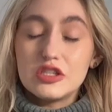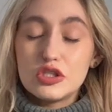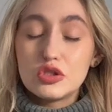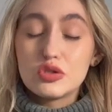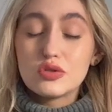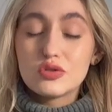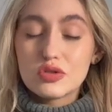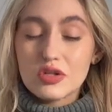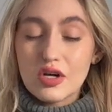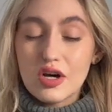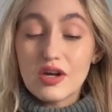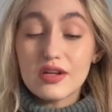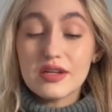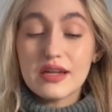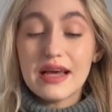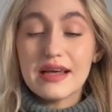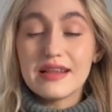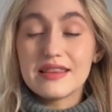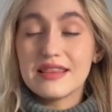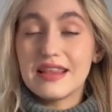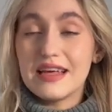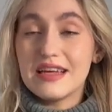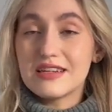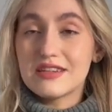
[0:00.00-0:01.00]
do not
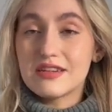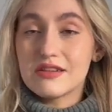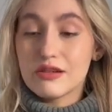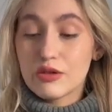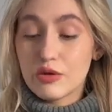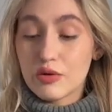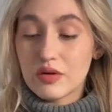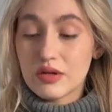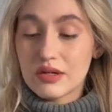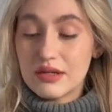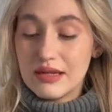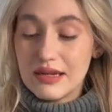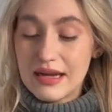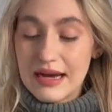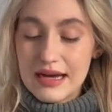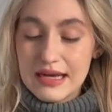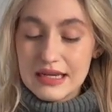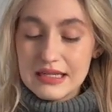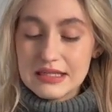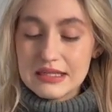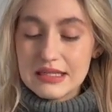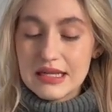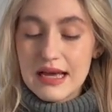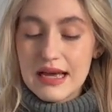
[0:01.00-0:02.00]
and that look
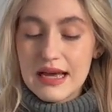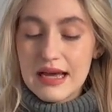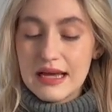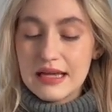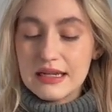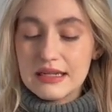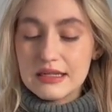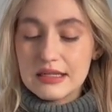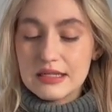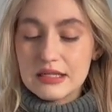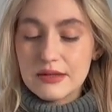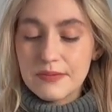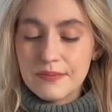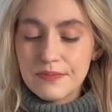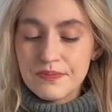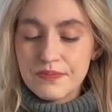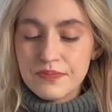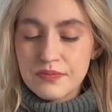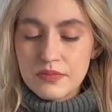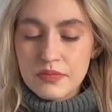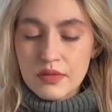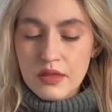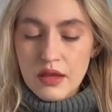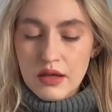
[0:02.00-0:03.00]
nice. And
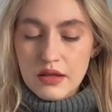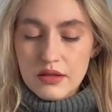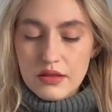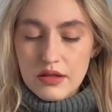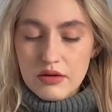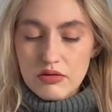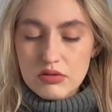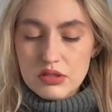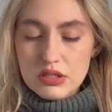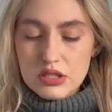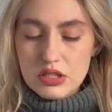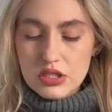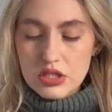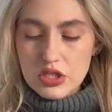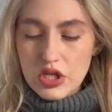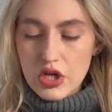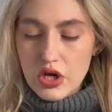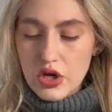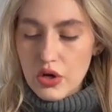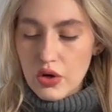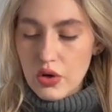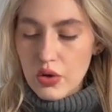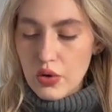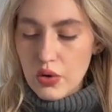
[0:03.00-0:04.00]
there is
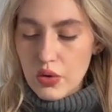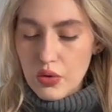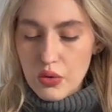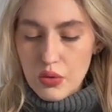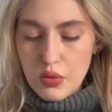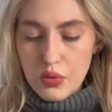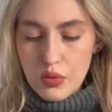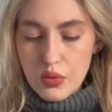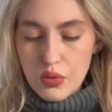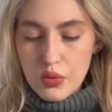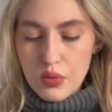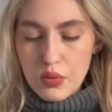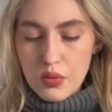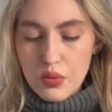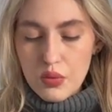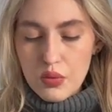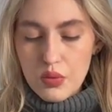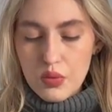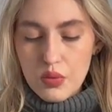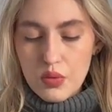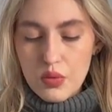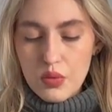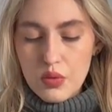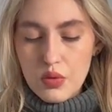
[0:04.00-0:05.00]
no
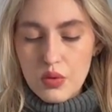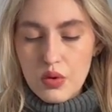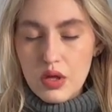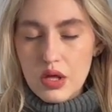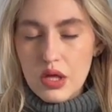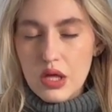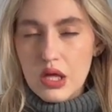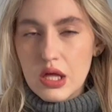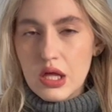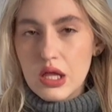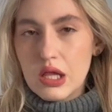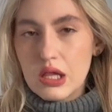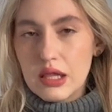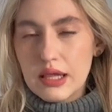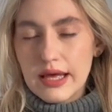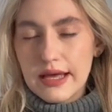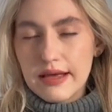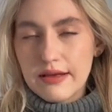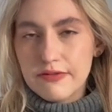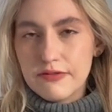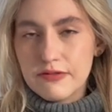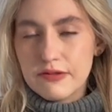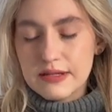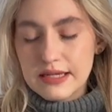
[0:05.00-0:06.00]
like
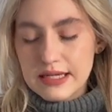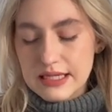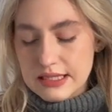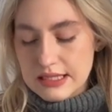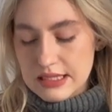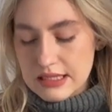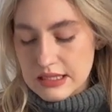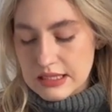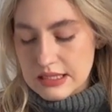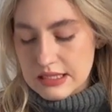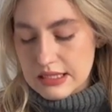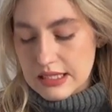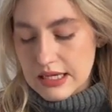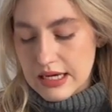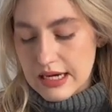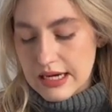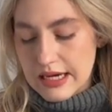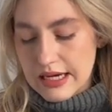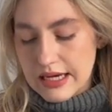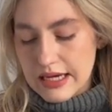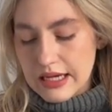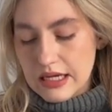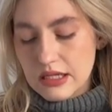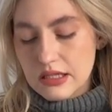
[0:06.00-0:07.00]
fleece
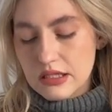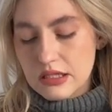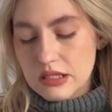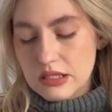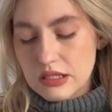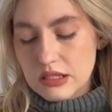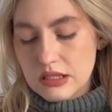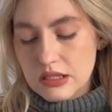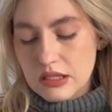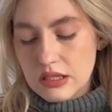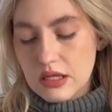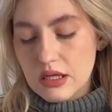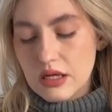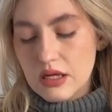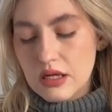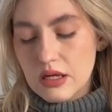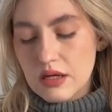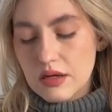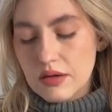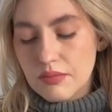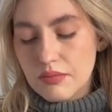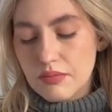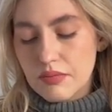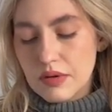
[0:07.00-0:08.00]
inside,
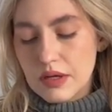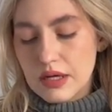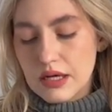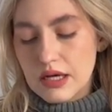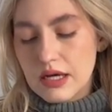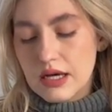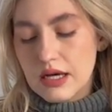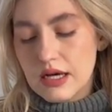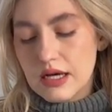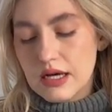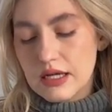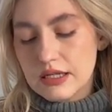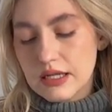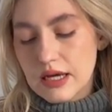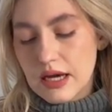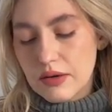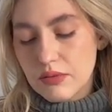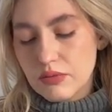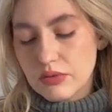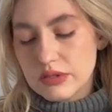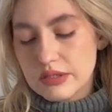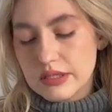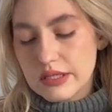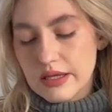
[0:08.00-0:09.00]
but I
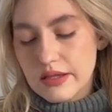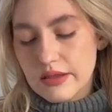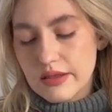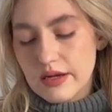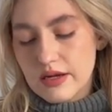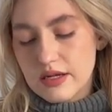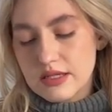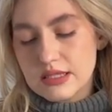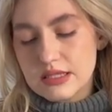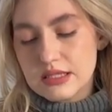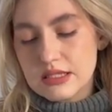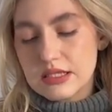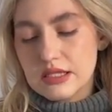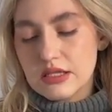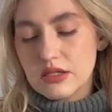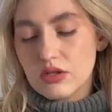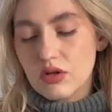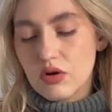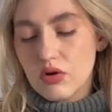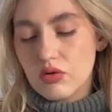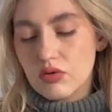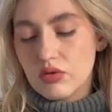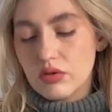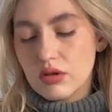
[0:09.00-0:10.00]
would say they are still
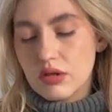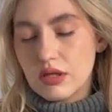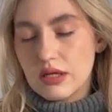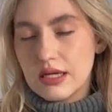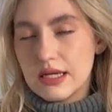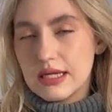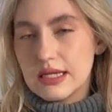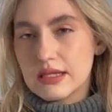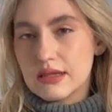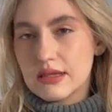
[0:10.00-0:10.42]
on the